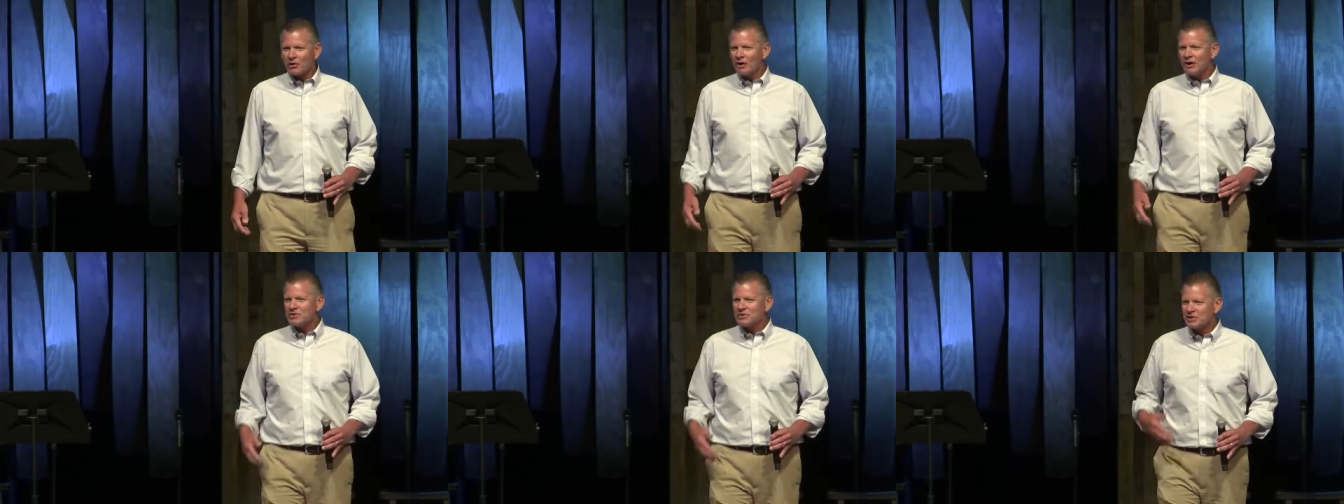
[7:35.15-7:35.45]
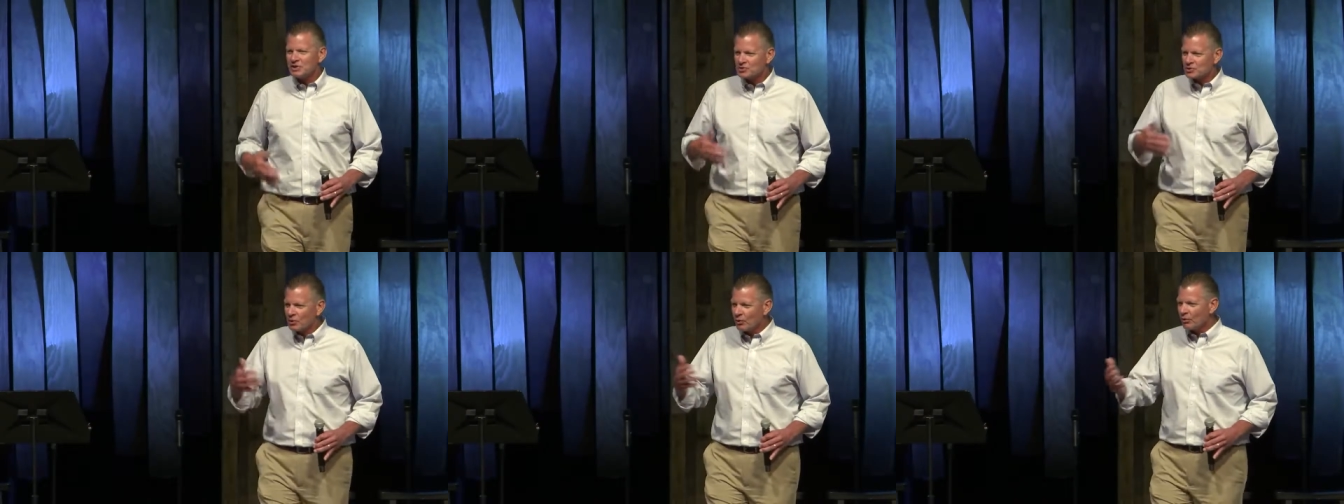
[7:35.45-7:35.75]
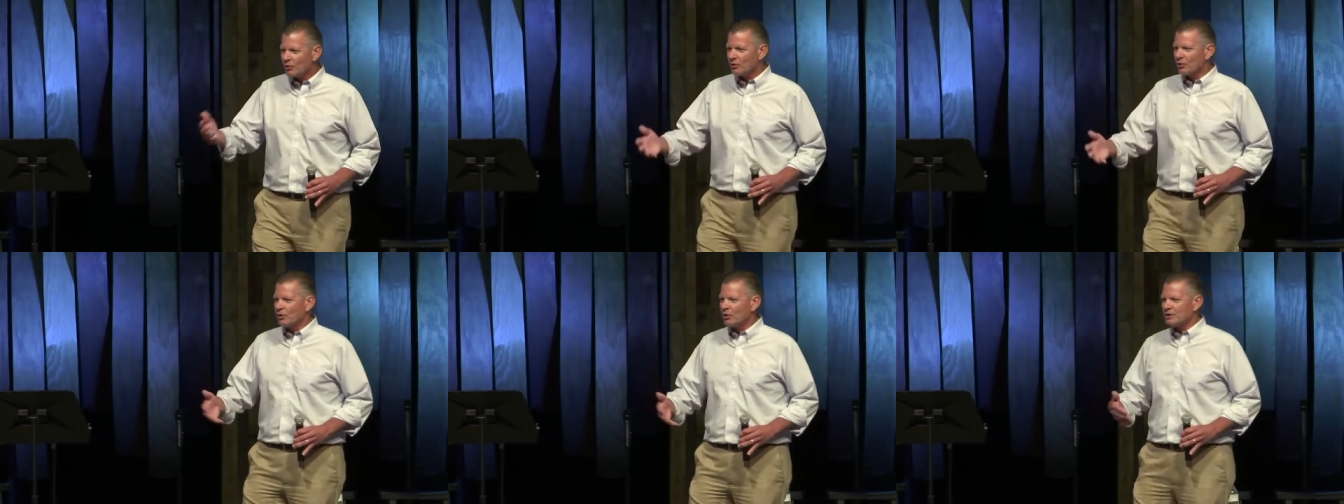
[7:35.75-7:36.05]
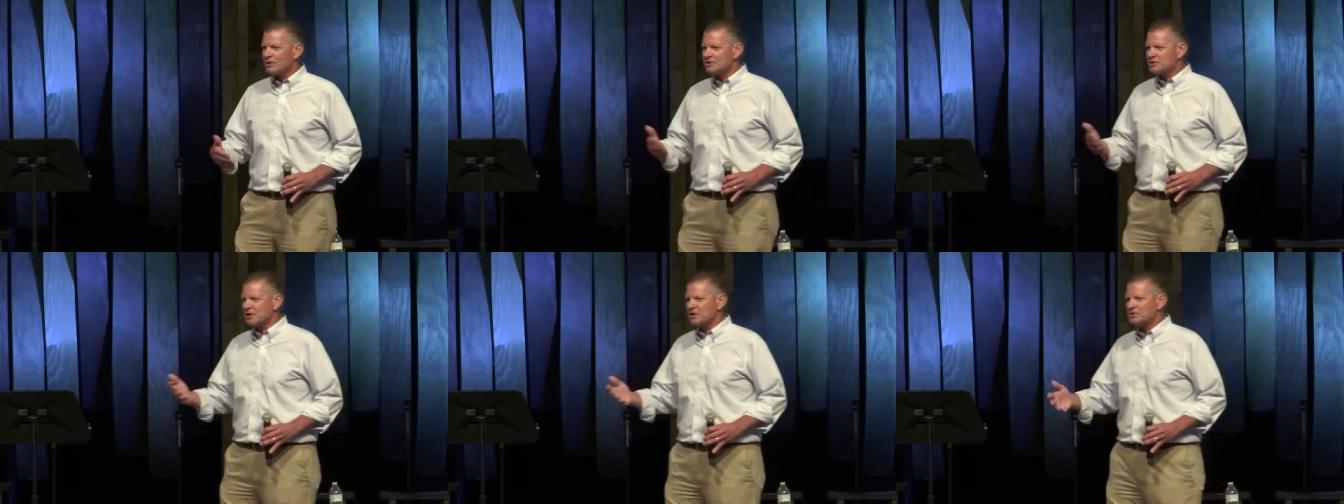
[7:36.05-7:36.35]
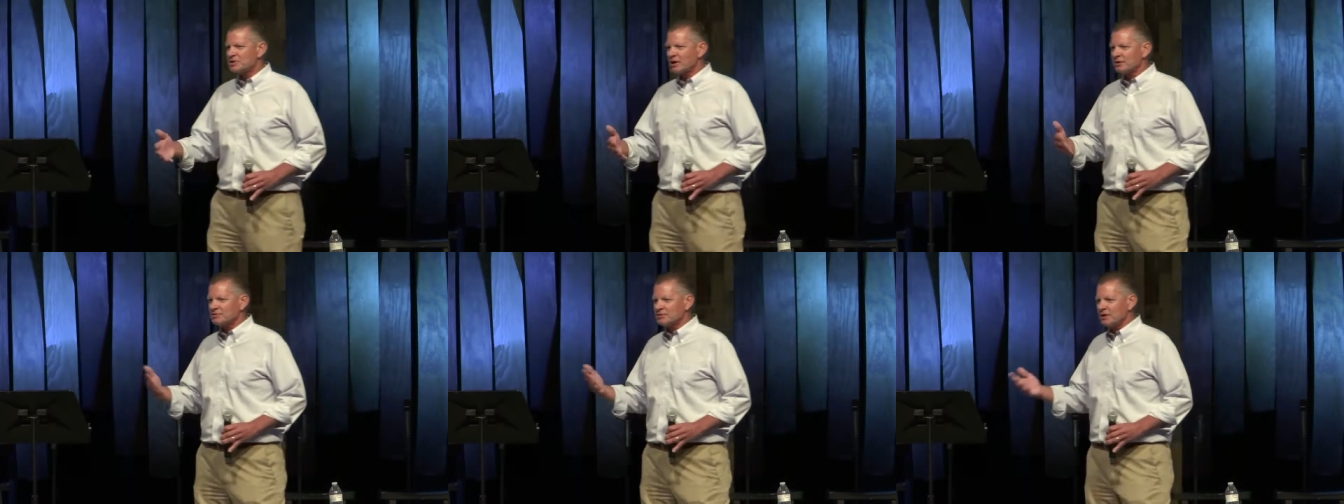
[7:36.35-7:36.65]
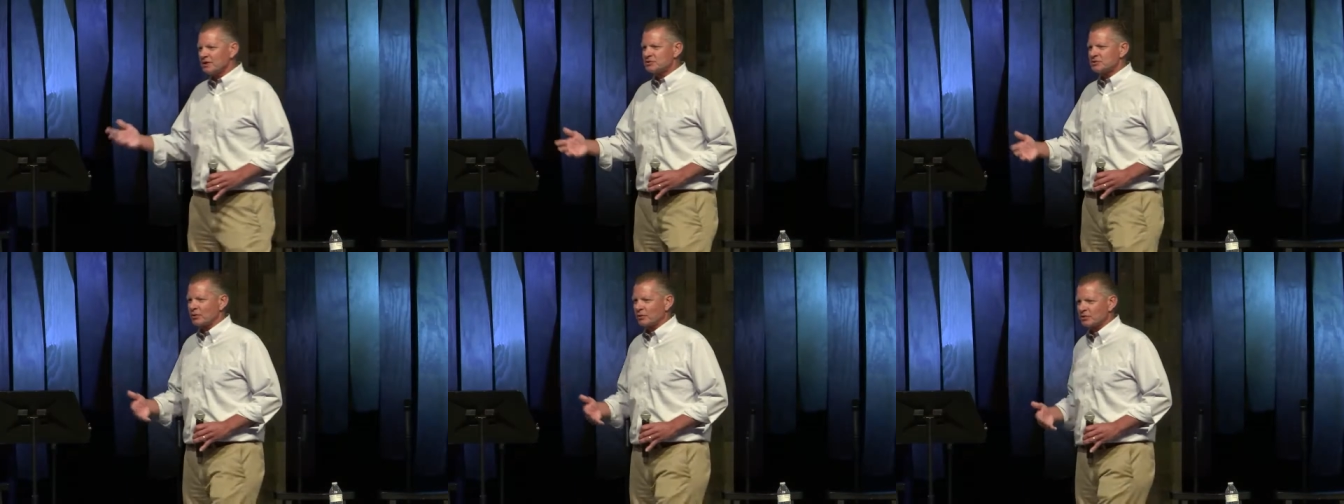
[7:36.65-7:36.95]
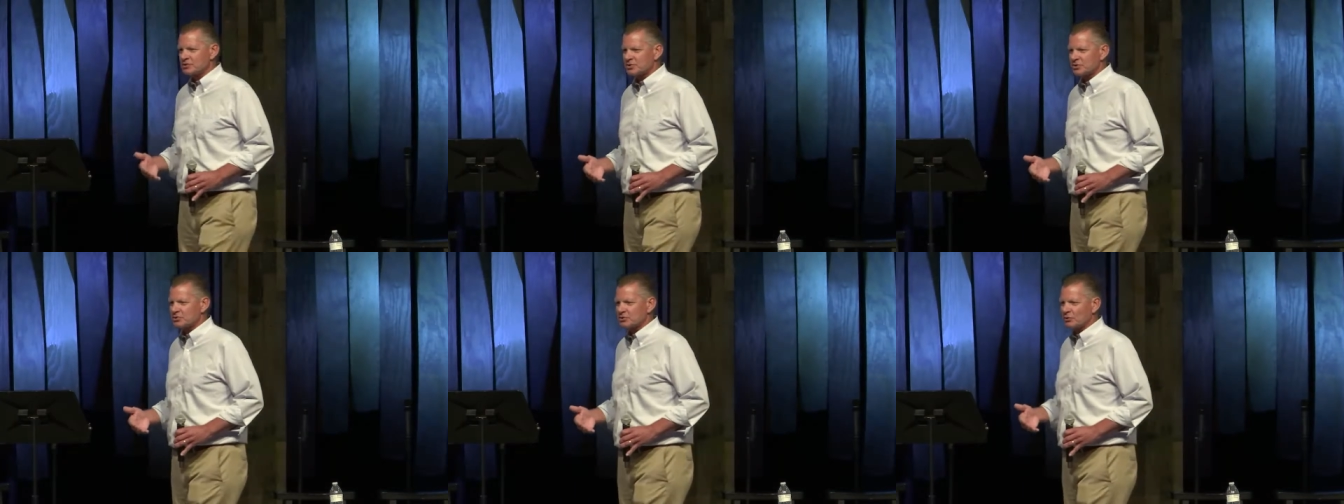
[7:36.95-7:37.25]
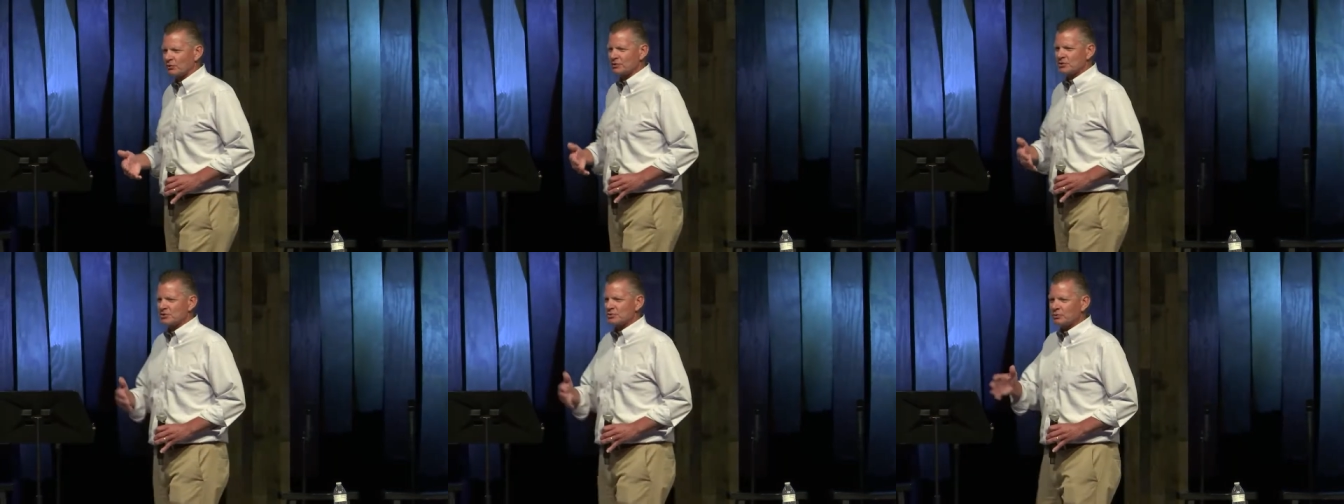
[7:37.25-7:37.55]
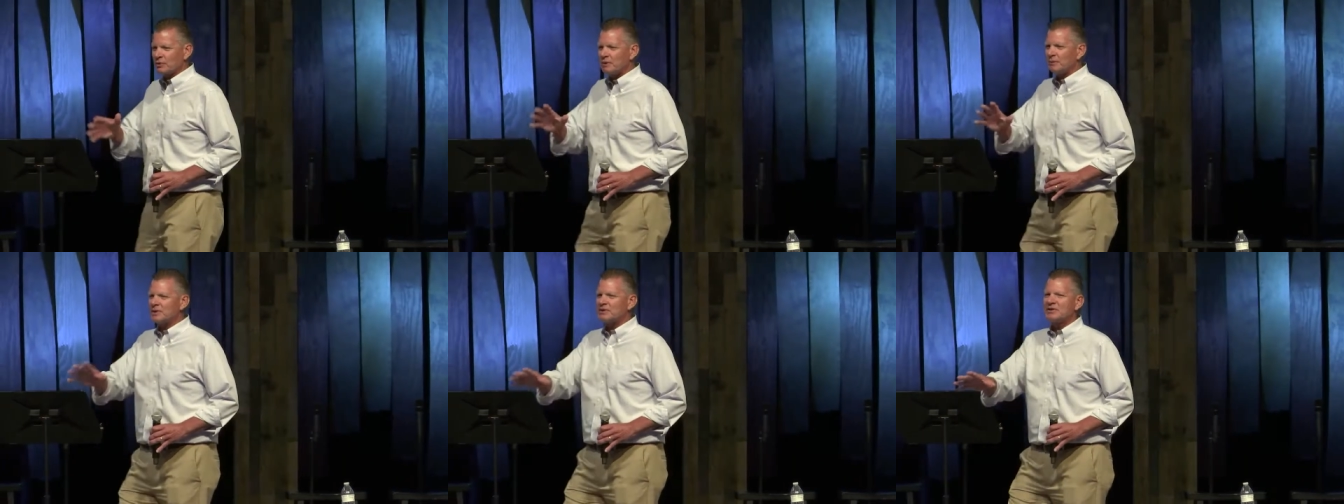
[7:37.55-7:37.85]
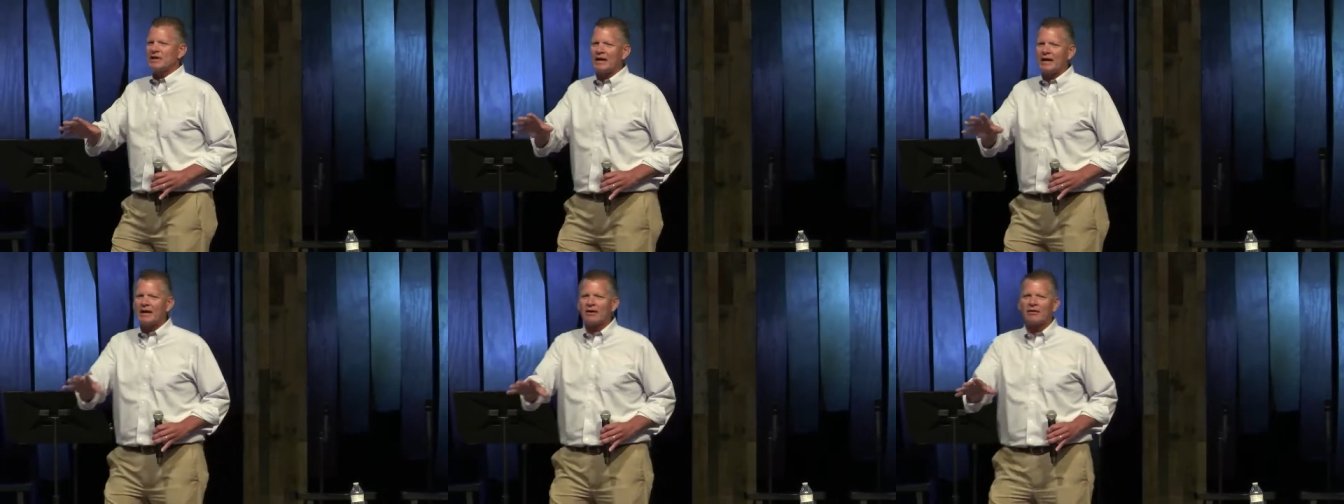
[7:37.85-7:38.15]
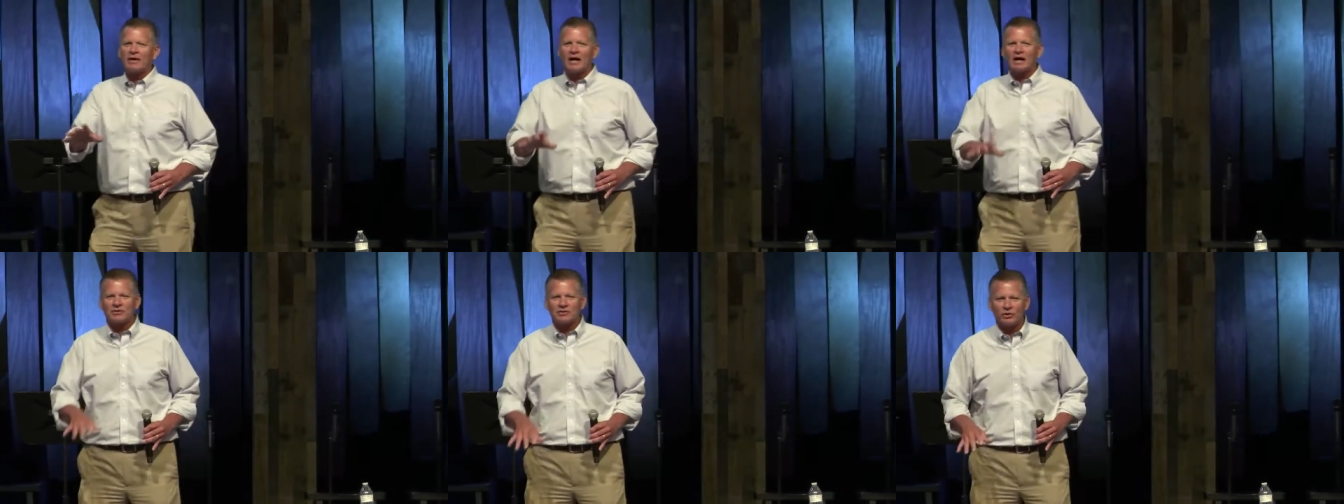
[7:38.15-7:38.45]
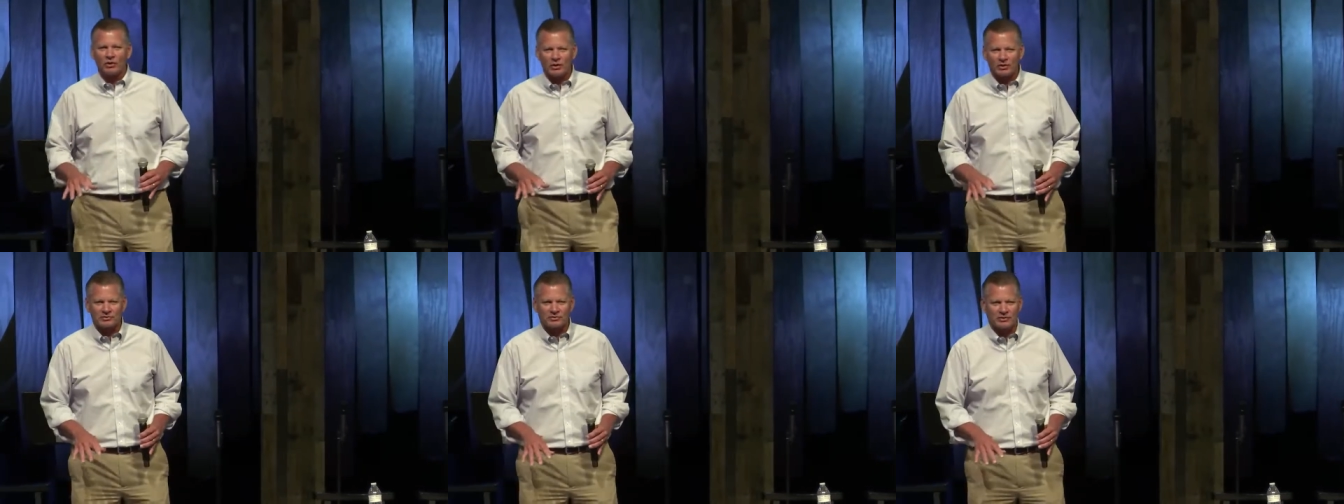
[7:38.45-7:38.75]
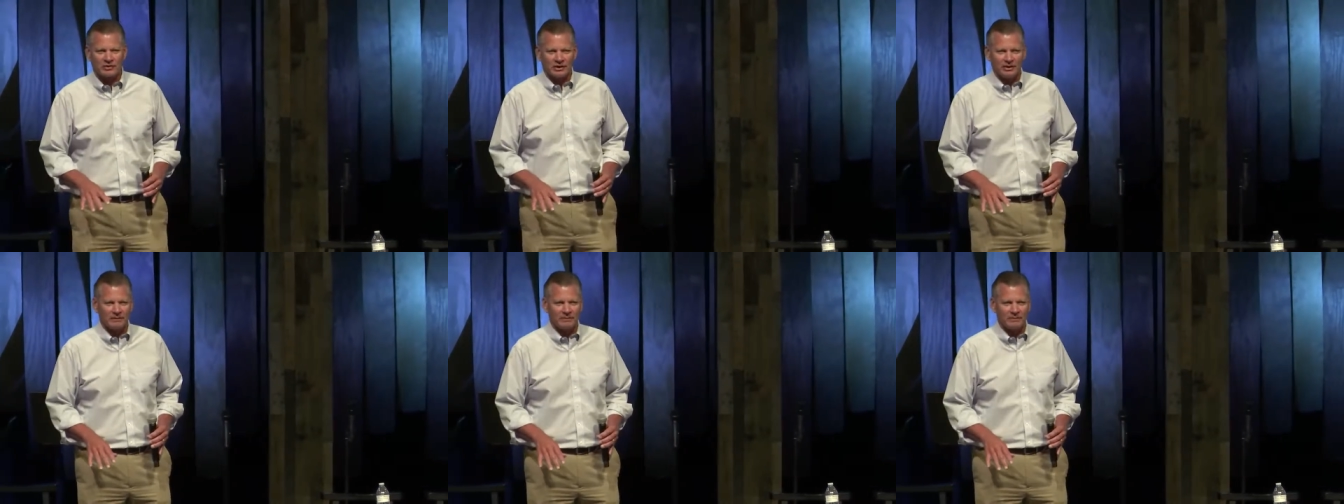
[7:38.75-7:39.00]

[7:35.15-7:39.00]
he's going on, he told us a story. He says, well, let me tell you how God talks to you.